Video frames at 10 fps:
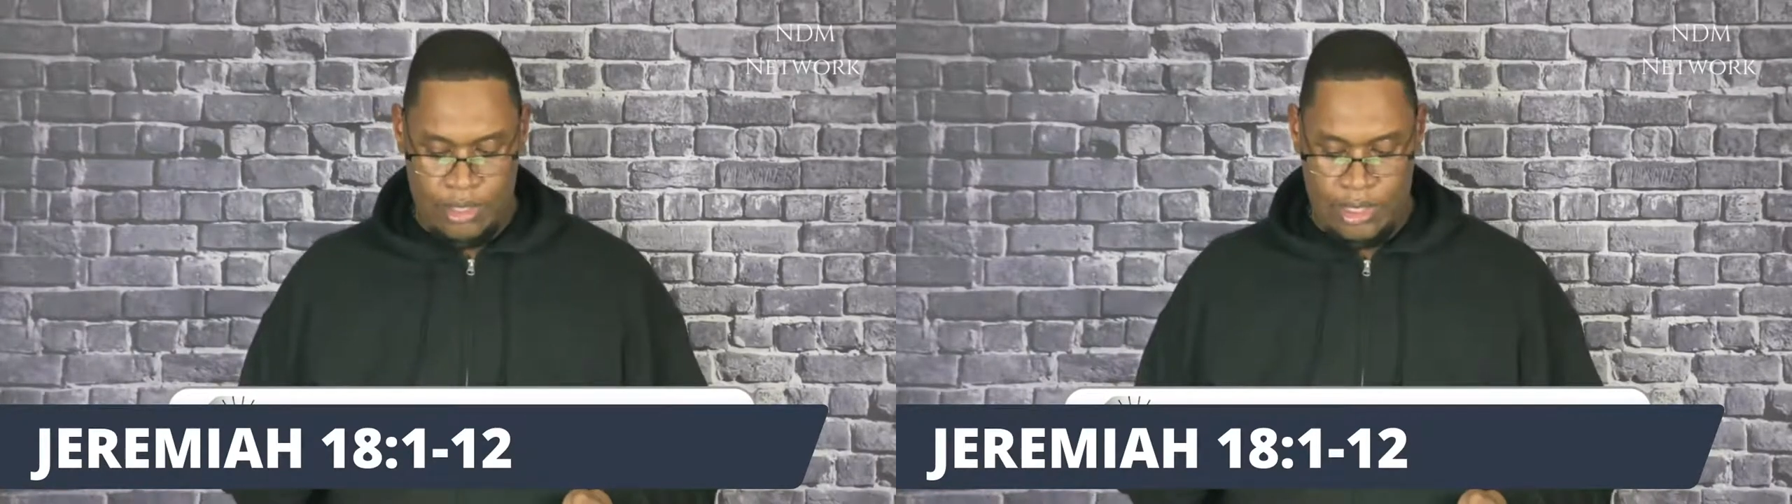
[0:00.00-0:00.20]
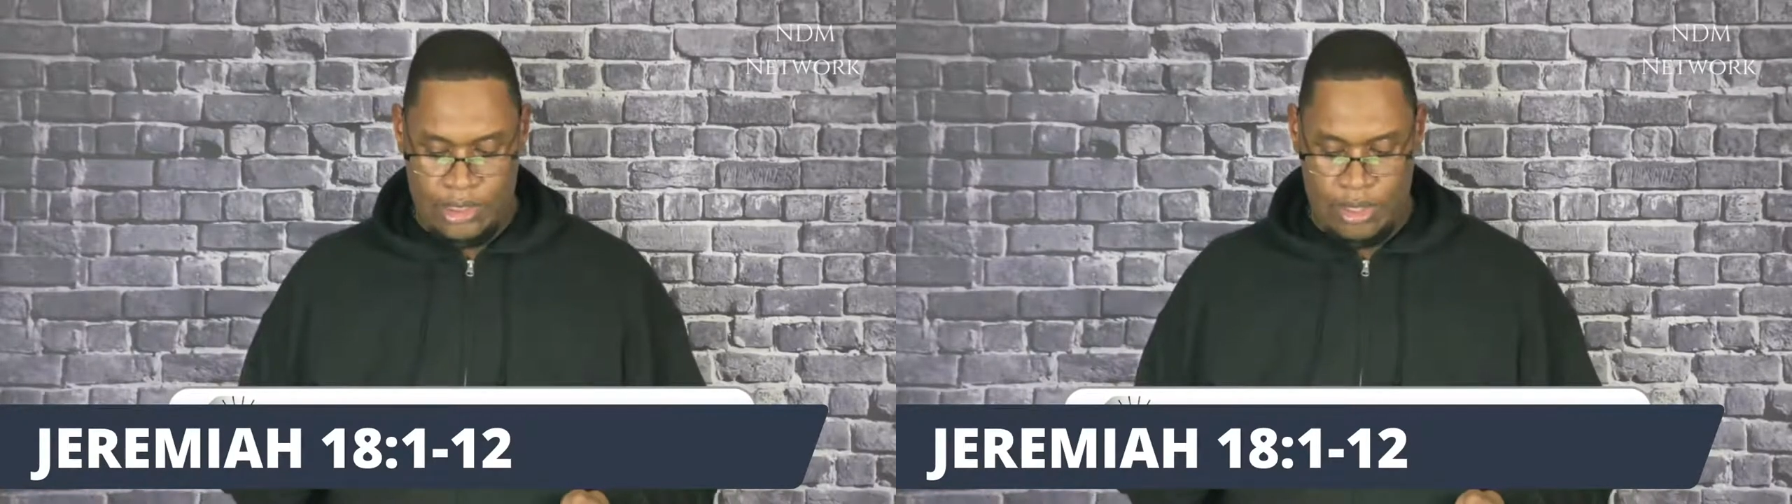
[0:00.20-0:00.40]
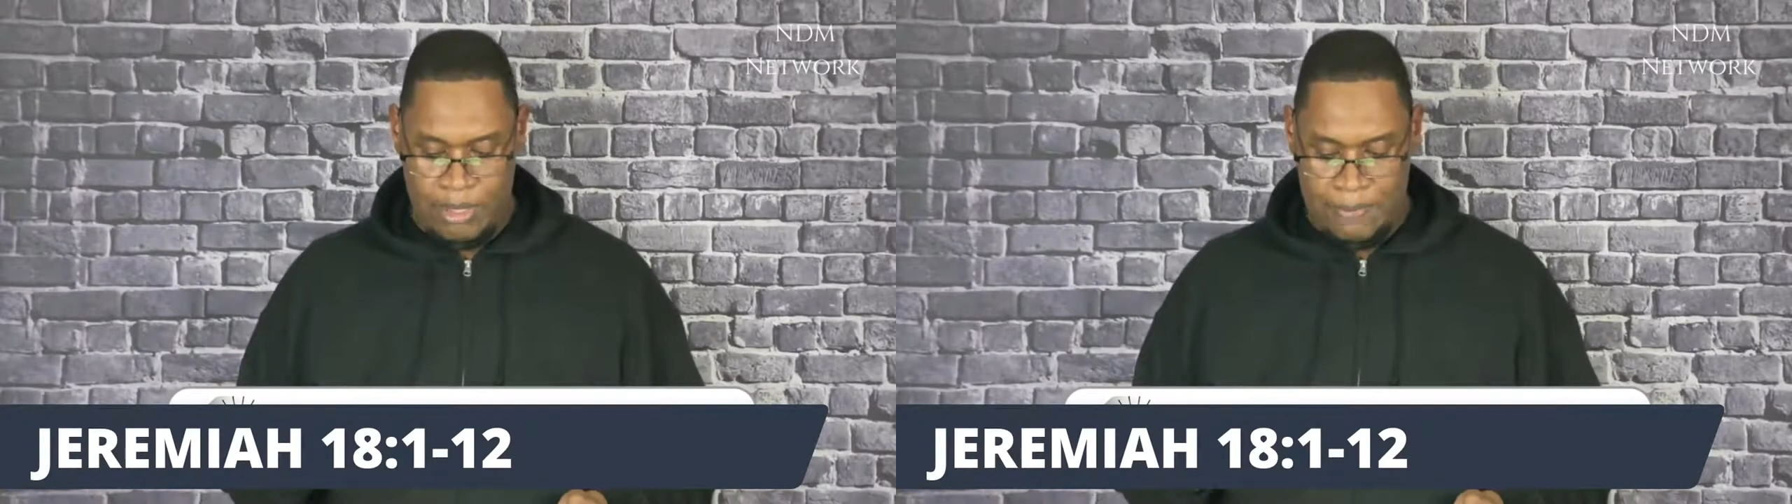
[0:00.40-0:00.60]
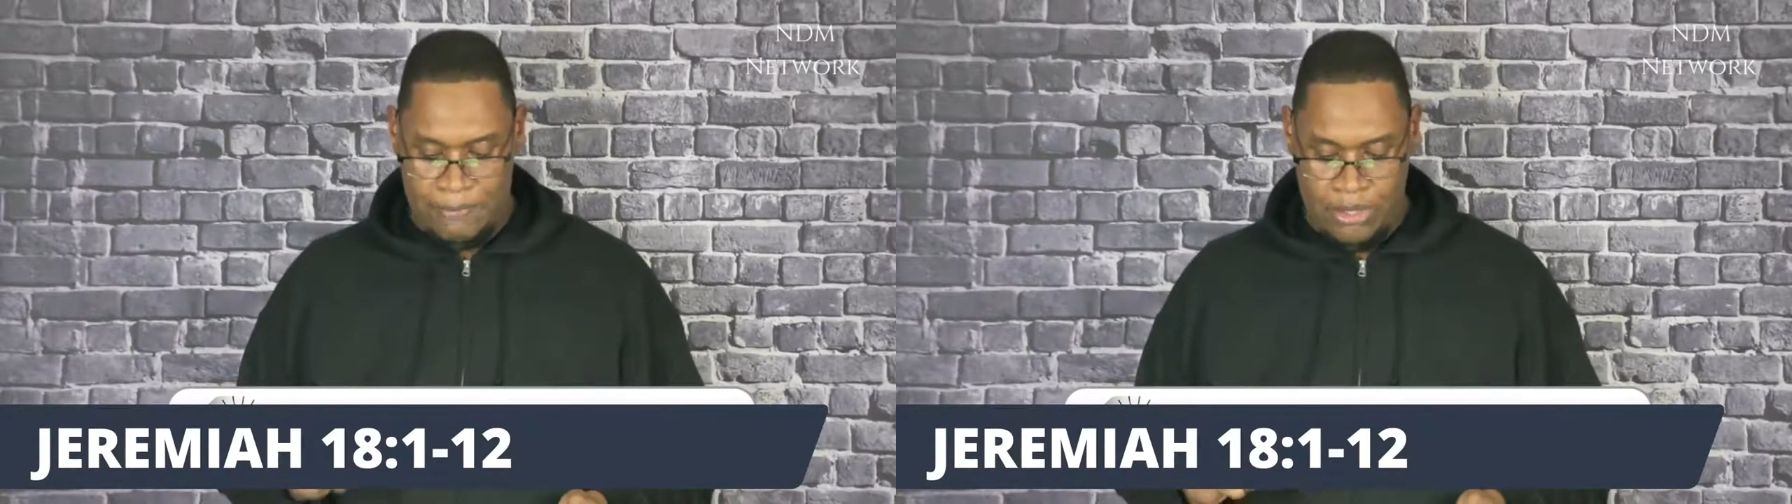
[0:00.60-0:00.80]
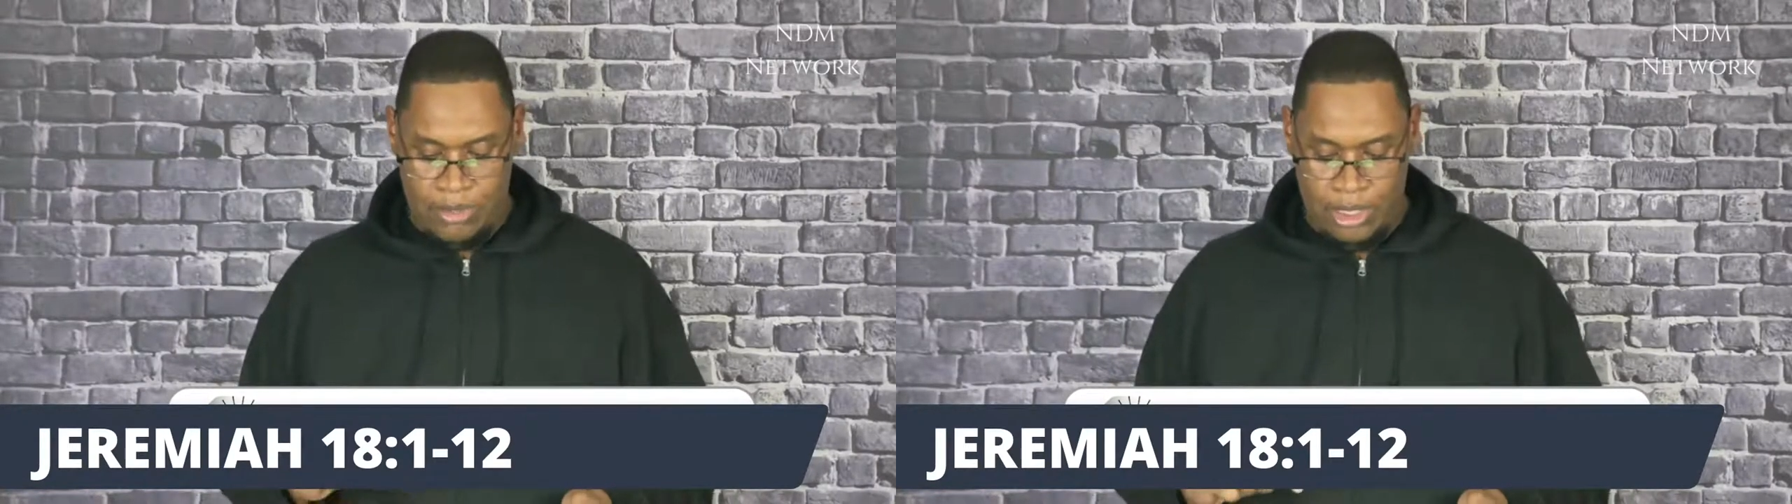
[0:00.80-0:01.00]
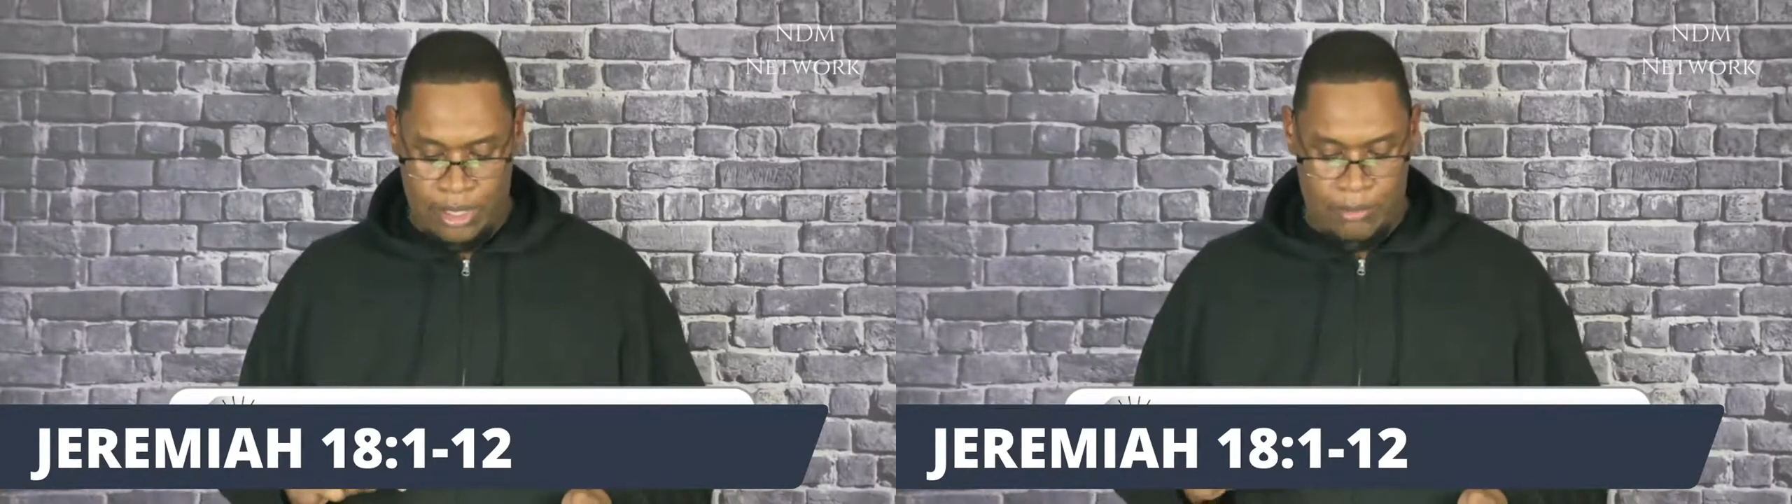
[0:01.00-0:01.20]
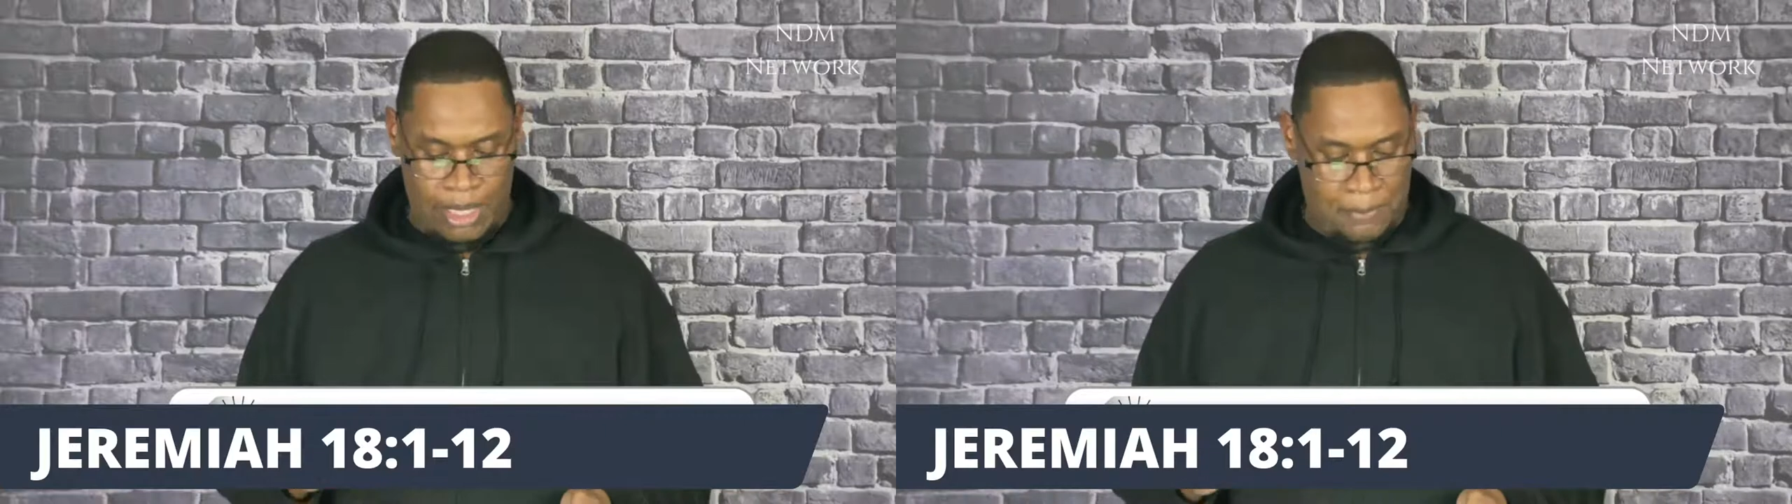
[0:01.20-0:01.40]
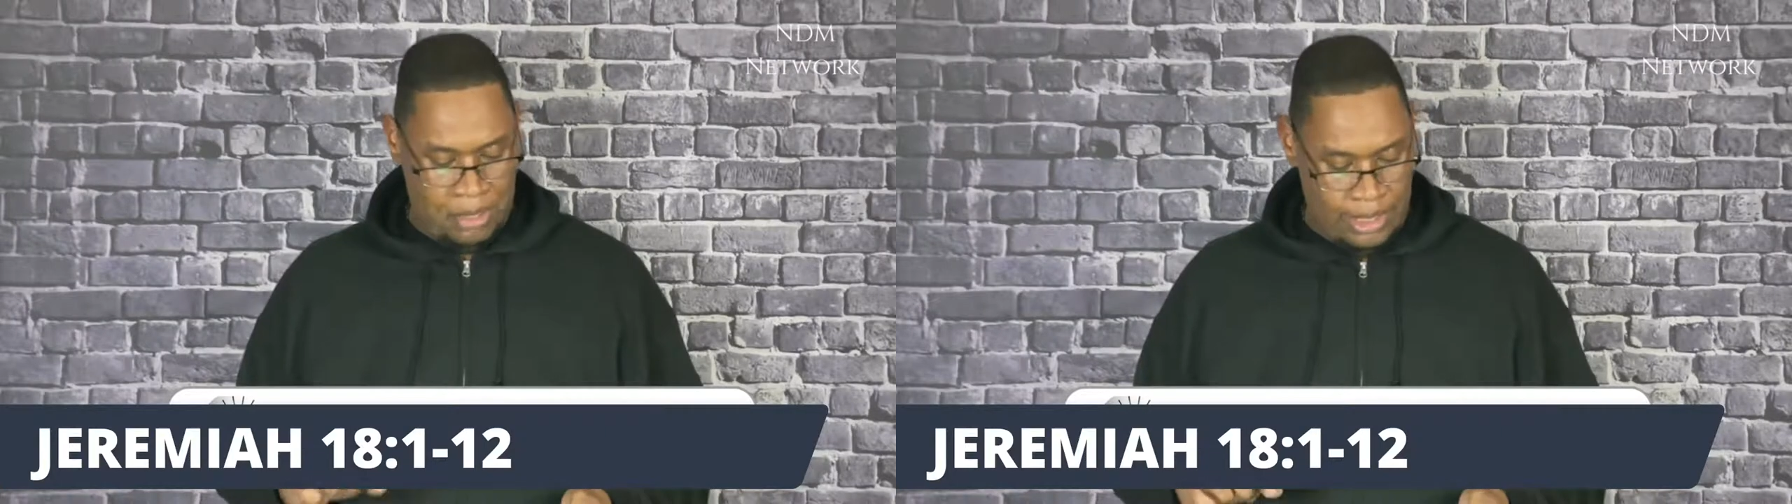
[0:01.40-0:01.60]
is to be built up
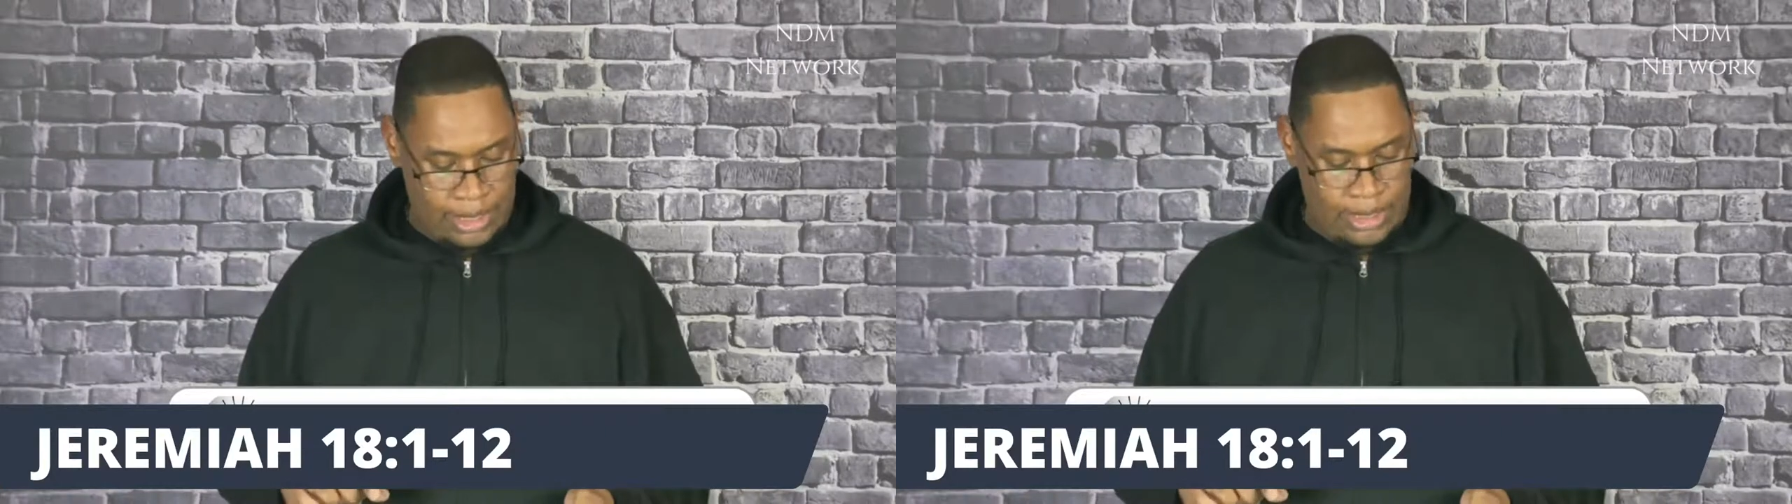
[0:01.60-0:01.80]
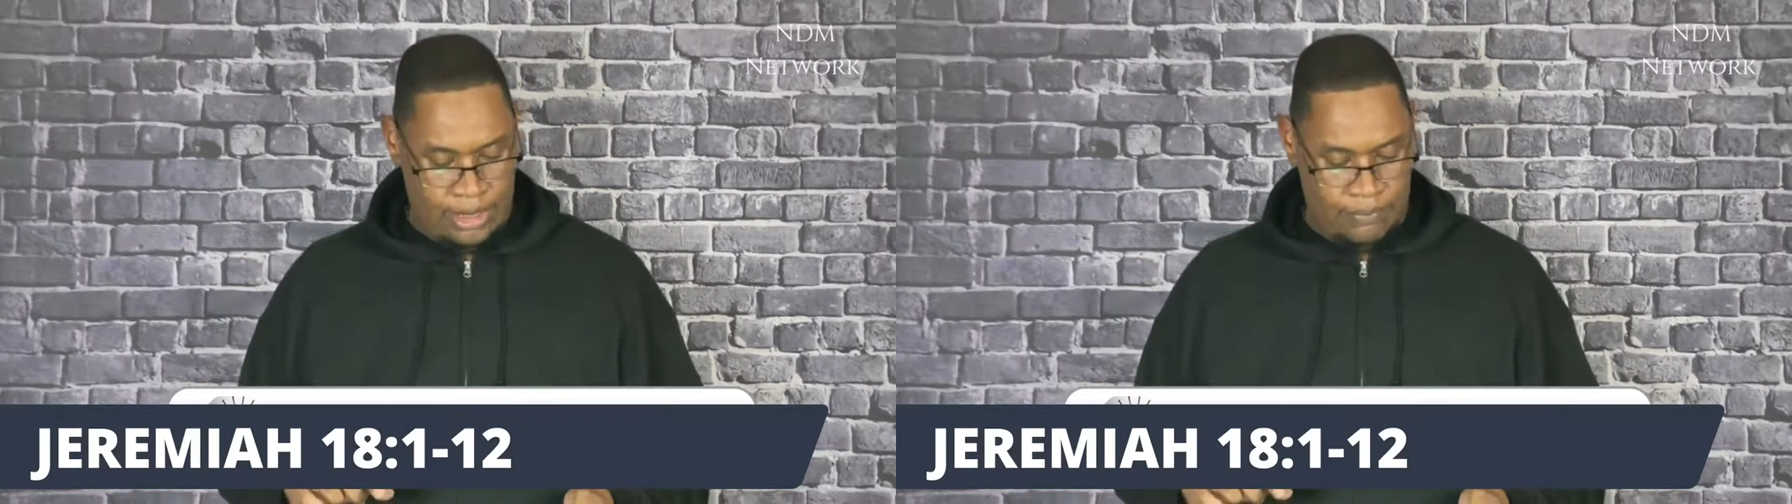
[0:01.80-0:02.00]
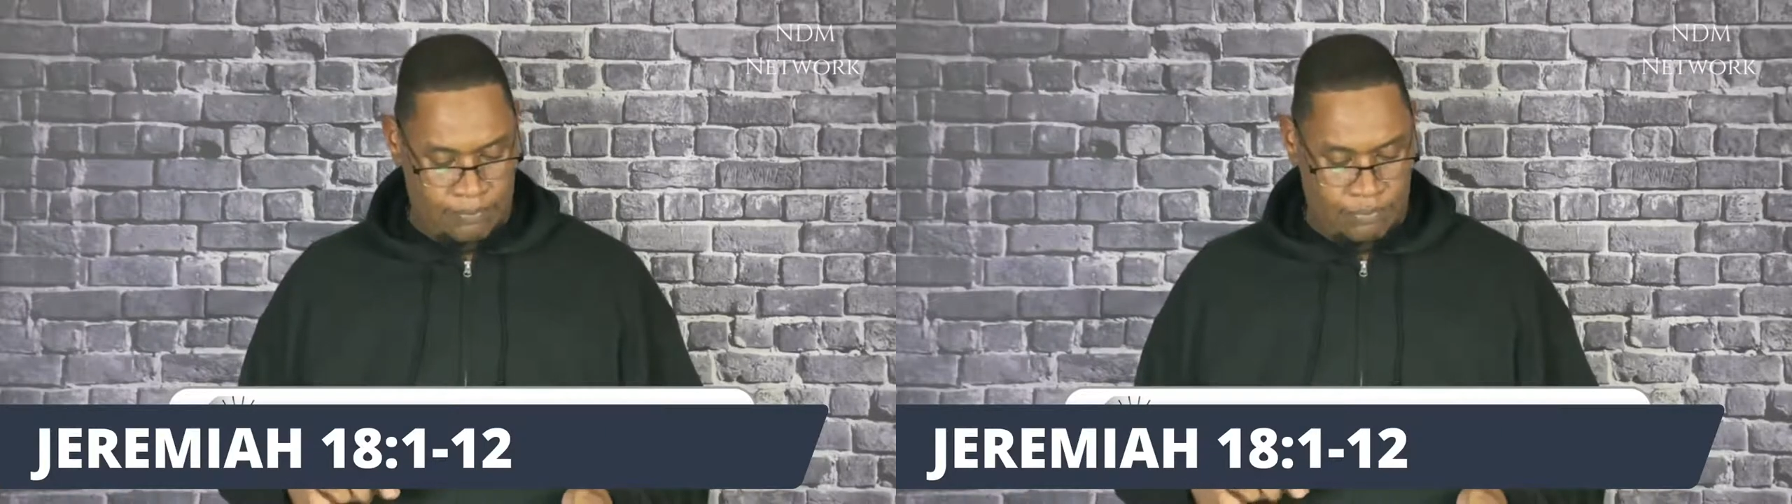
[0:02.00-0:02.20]
and planted,